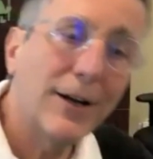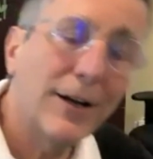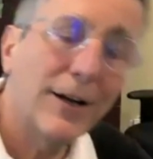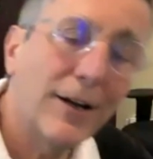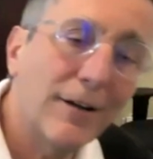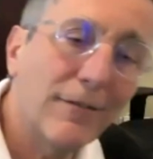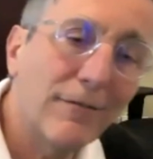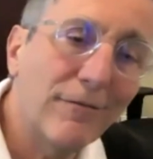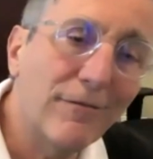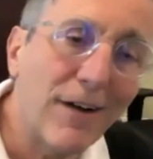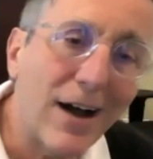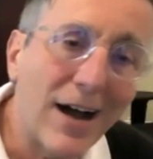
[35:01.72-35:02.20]

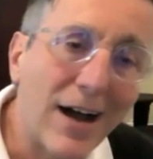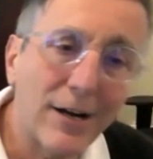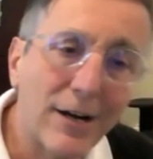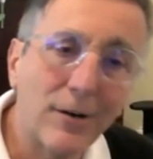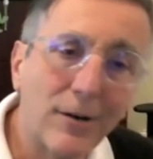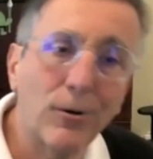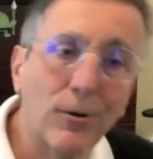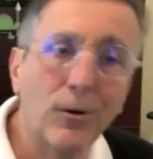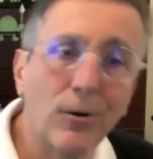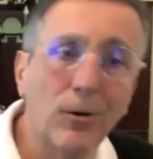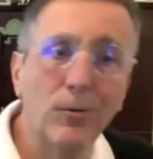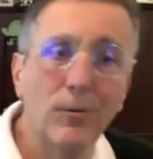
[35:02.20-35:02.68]

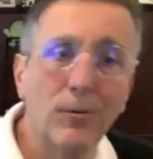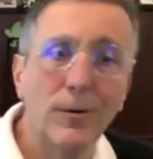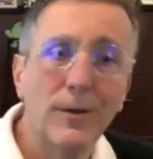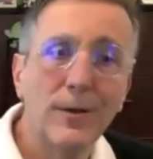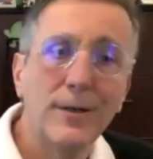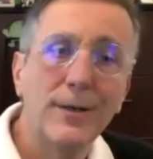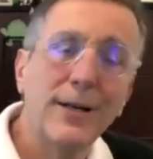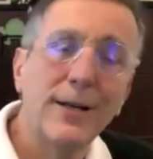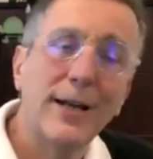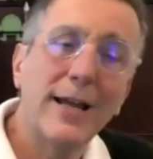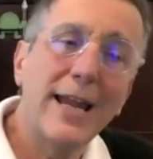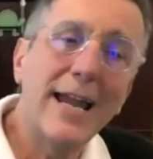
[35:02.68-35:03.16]
viral
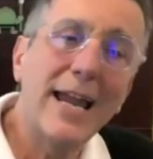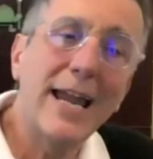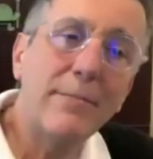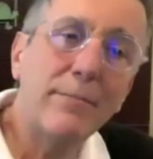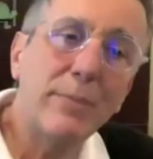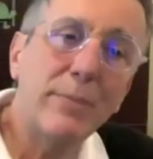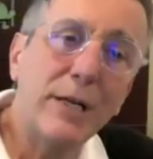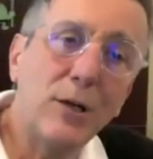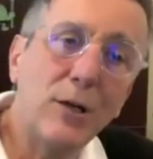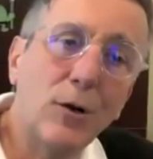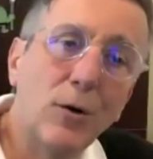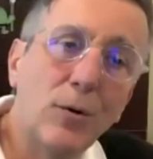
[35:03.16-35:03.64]

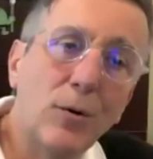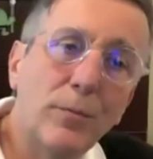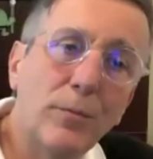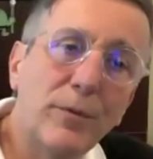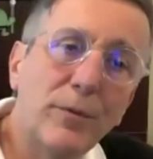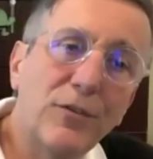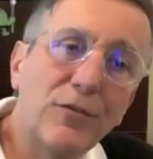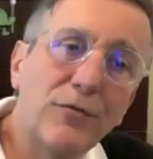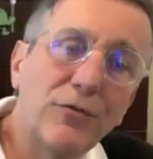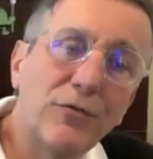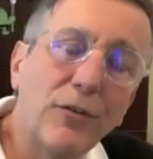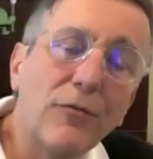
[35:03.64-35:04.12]

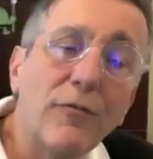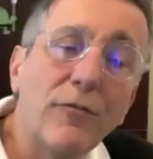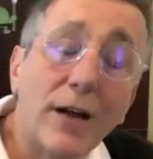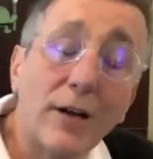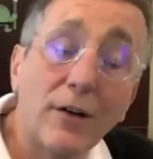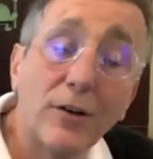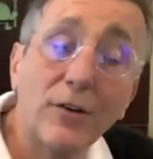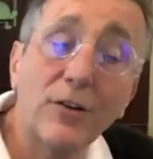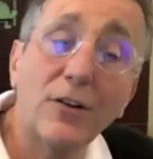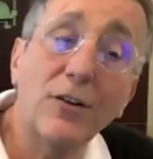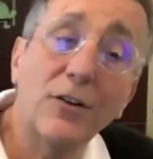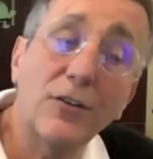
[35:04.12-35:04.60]
epitopes from
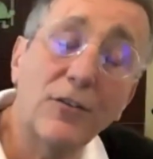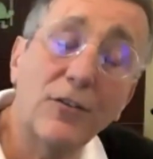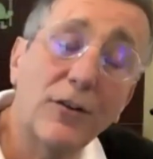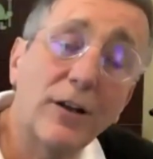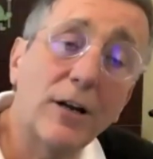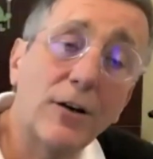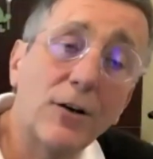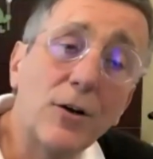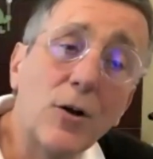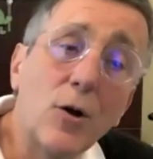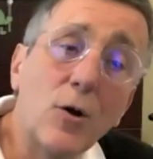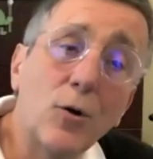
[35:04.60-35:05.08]
viruses
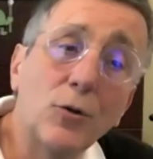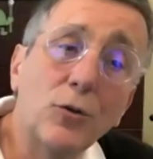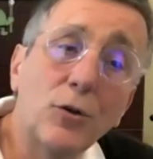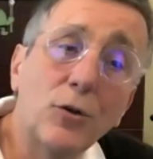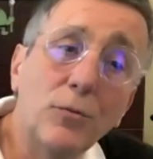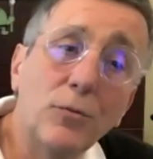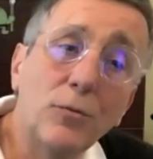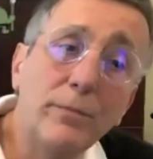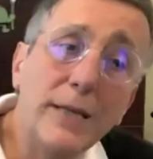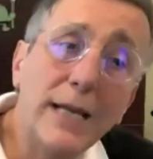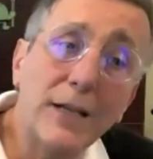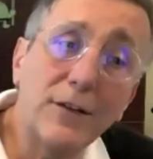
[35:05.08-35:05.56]
that are known
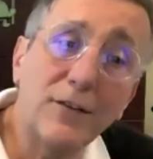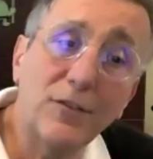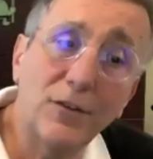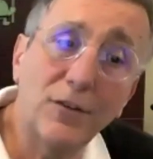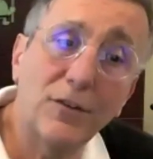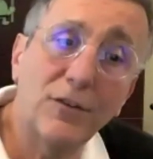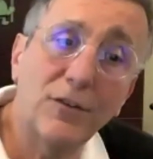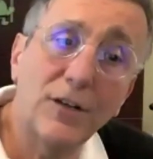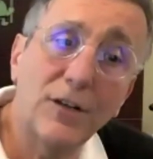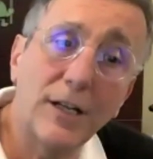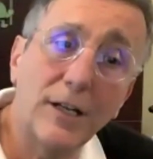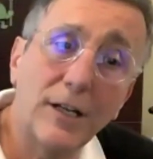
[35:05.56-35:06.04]
to be
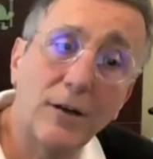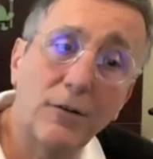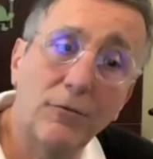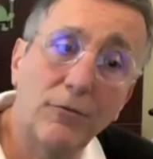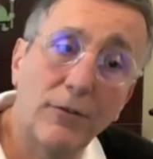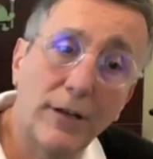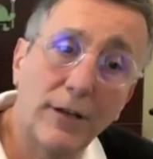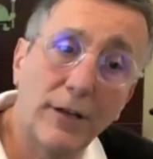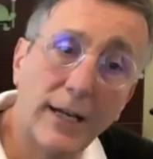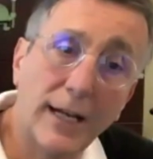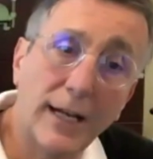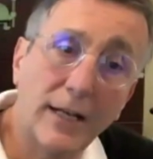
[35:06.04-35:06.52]

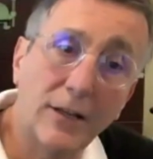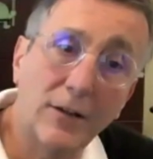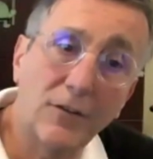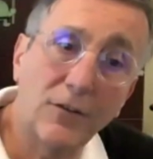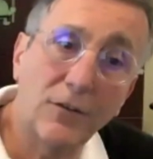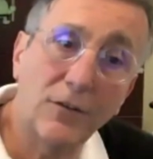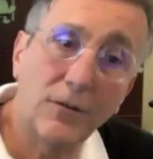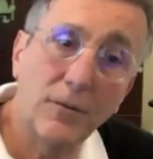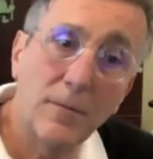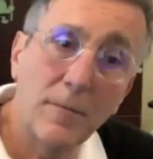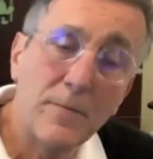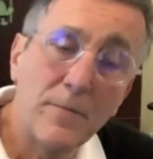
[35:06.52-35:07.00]
associated with
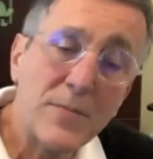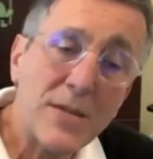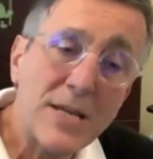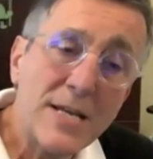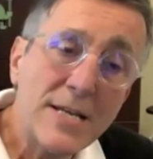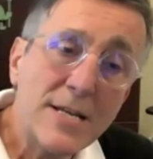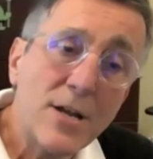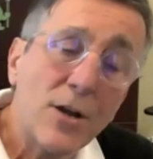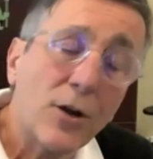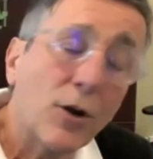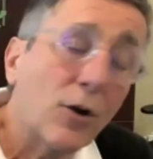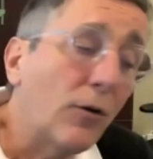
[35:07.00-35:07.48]
cancer.
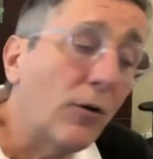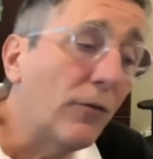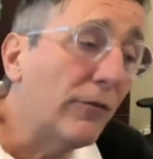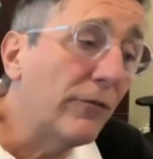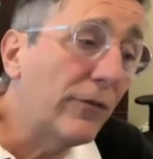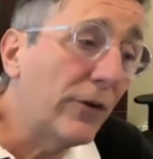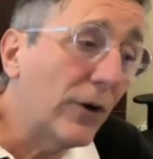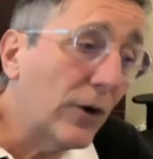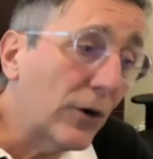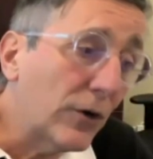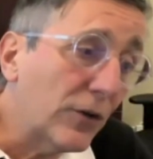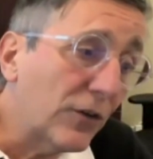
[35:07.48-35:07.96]

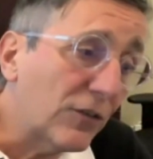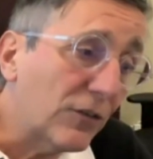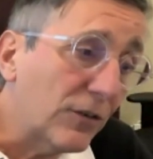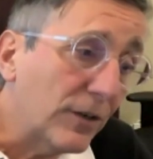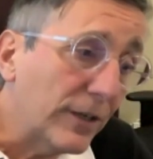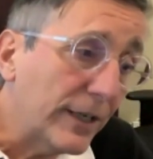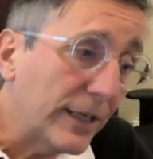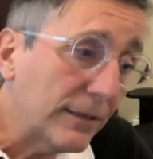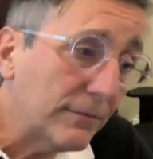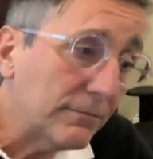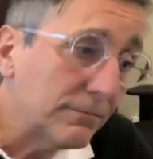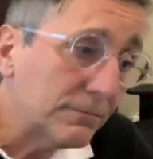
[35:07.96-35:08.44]

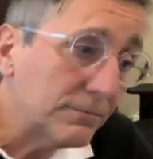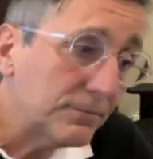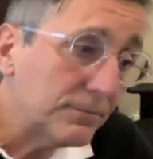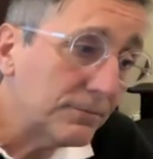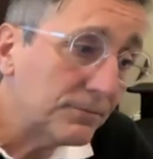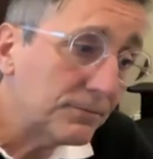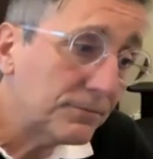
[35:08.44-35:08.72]
Conversely,